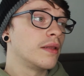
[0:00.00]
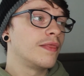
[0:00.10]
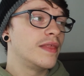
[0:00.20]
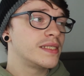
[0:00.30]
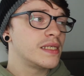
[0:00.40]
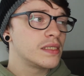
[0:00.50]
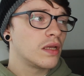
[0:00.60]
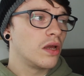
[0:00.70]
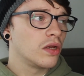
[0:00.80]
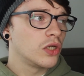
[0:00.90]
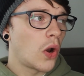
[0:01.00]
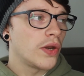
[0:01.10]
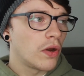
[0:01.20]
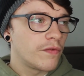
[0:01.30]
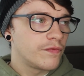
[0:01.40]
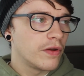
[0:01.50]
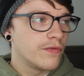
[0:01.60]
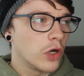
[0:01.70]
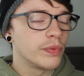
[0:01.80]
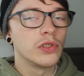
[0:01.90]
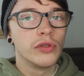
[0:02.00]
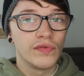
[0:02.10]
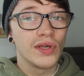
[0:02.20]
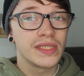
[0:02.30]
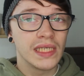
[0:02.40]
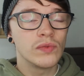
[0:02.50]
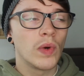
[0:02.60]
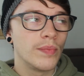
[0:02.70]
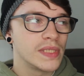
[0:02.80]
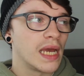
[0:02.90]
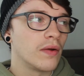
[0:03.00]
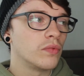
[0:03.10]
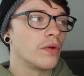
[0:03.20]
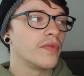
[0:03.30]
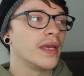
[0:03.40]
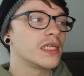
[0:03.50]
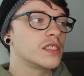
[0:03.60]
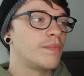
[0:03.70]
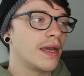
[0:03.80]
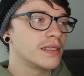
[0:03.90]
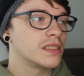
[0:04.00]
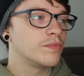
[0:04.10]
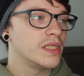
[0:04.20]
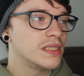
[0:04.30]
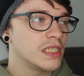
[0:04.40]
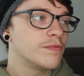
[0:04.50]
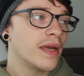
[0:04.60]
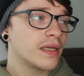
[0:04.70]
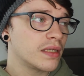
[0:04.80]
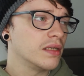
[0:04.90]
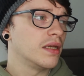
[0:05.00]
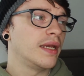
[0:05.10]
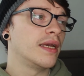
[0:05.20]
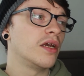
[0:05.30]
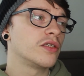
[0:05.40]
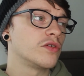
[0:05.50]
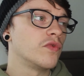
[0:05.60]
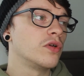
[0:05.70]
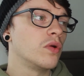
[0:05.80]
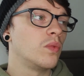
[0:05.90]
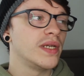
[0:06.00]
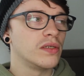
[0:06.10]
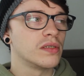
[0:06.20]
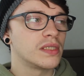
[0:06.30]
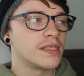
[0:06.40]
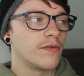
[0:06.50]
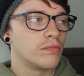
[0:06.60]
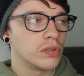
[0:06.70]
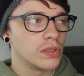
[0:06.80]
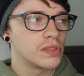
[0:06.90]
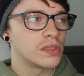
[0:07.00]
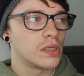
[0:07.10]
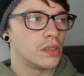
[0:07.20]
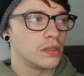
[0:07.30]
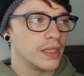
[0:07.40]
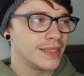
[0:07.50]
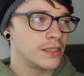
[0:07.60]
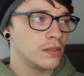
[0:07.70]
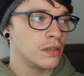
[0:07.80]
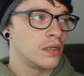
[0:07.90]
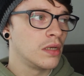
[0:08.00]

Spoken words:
this is going off of Open University's website, what they expect as a PC spec. To run Windows 7 Plus or later,